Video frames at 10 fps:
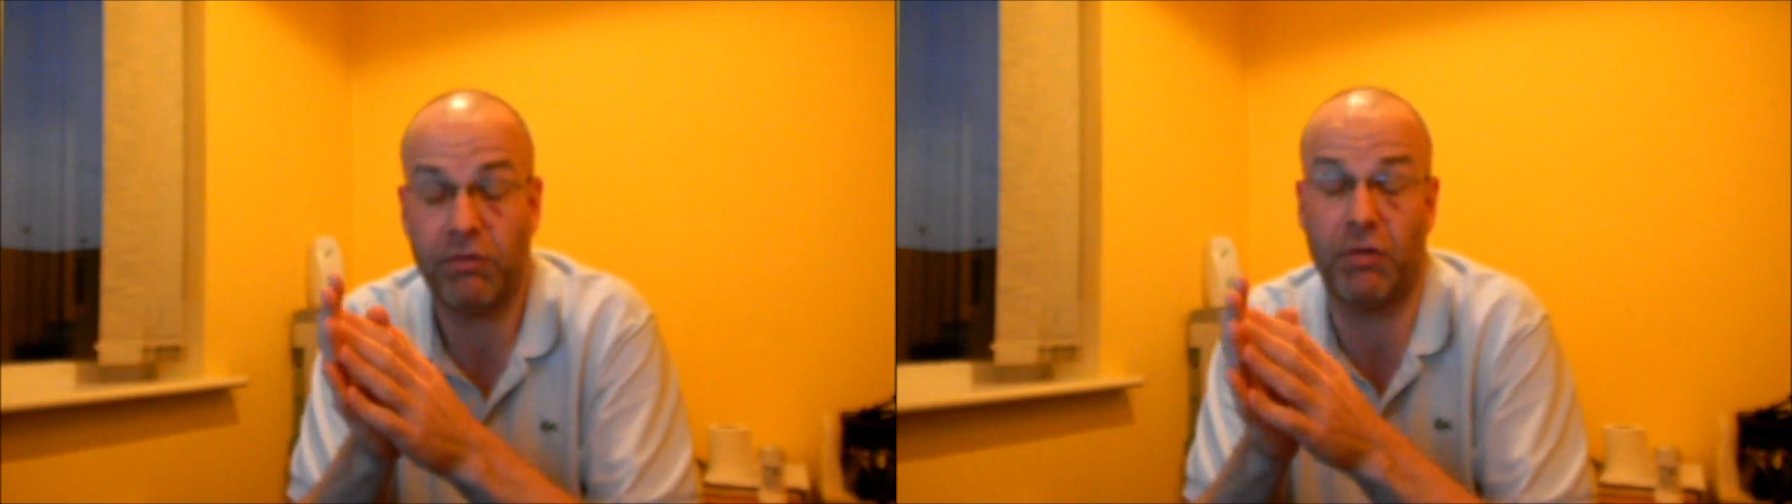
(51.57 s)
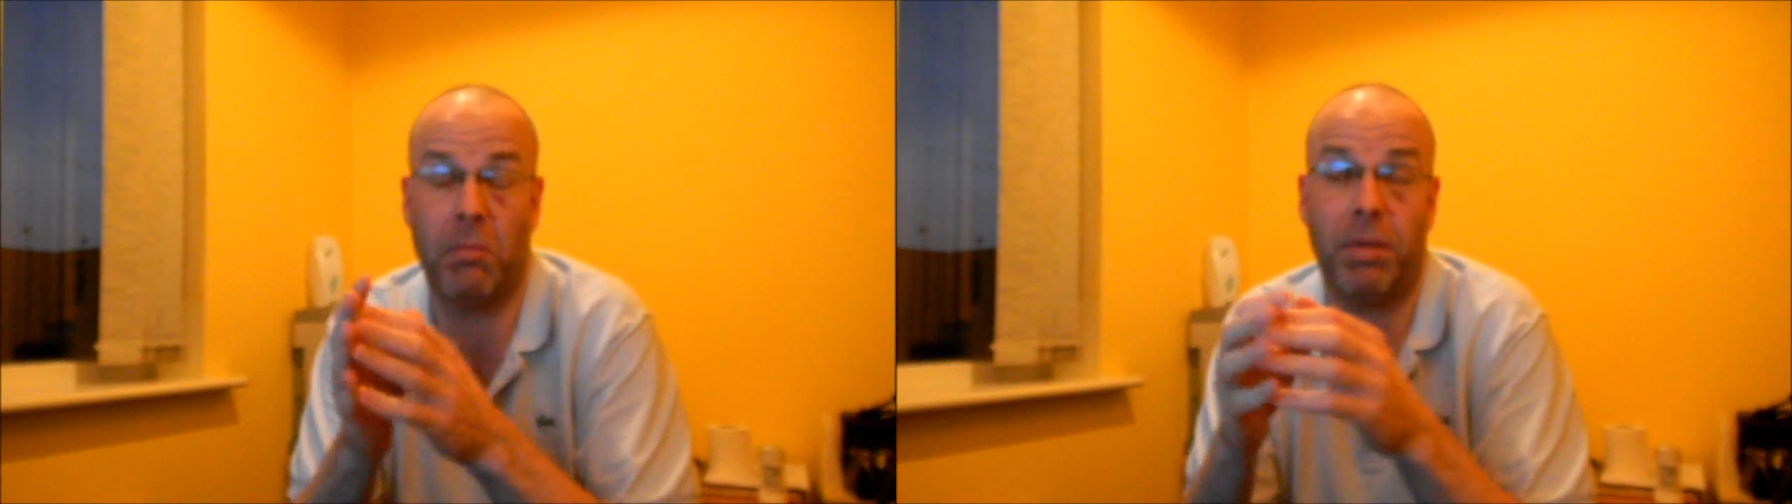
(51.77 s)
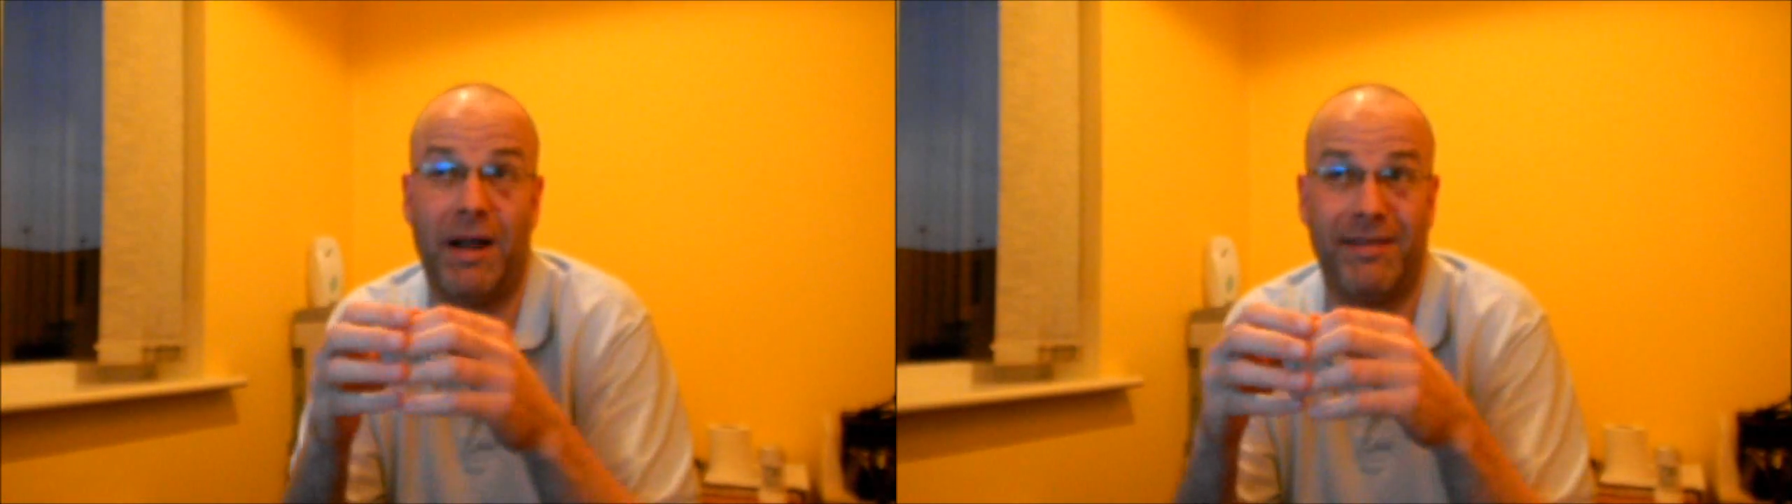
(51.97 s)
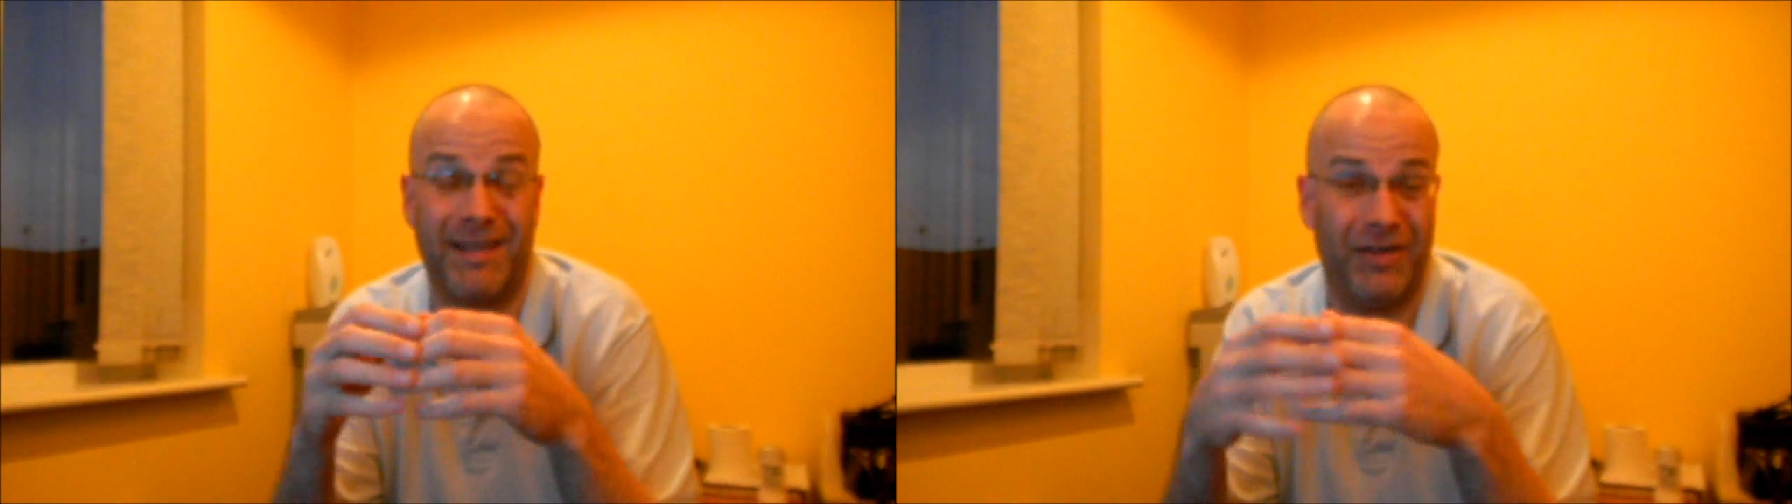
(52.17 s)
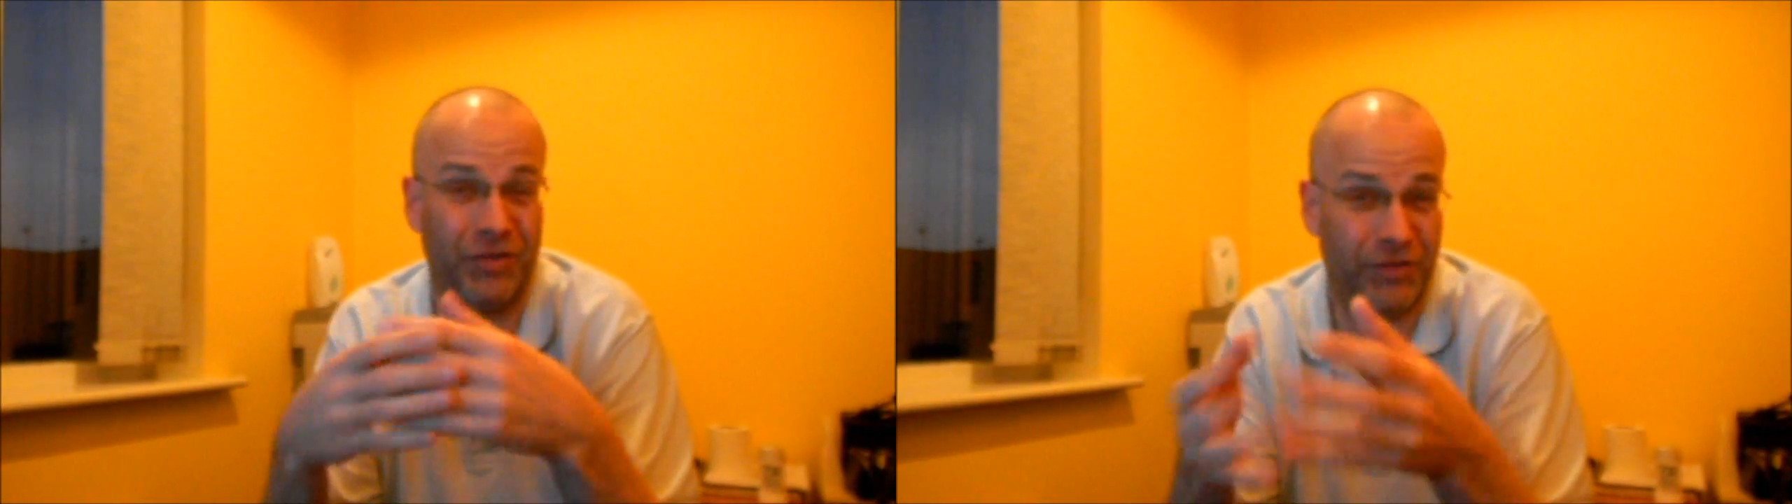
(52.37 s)
some
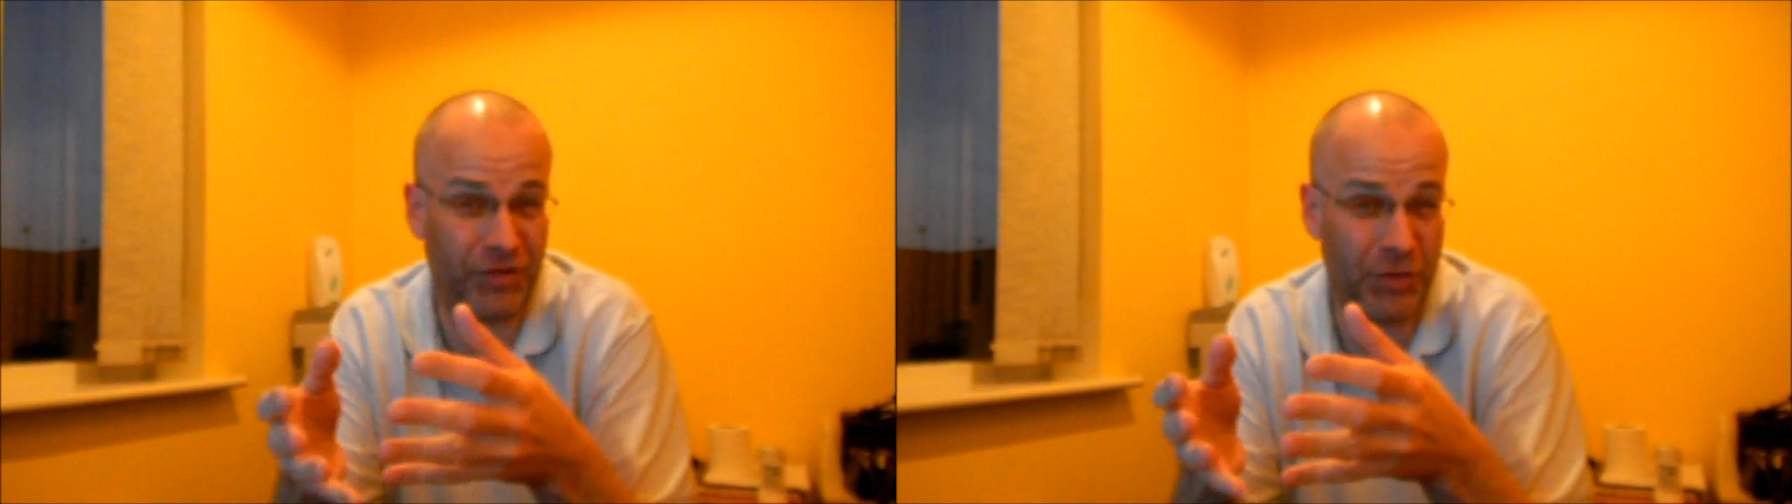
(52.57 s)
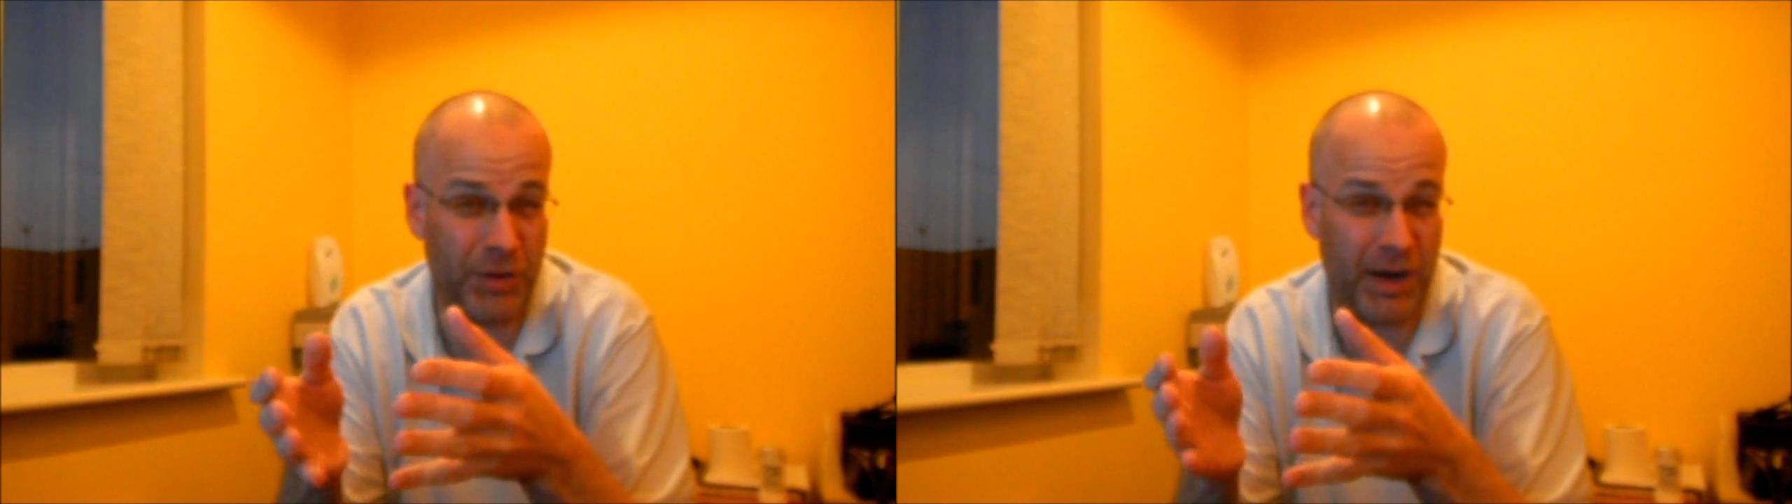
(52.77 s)
PlayStation 2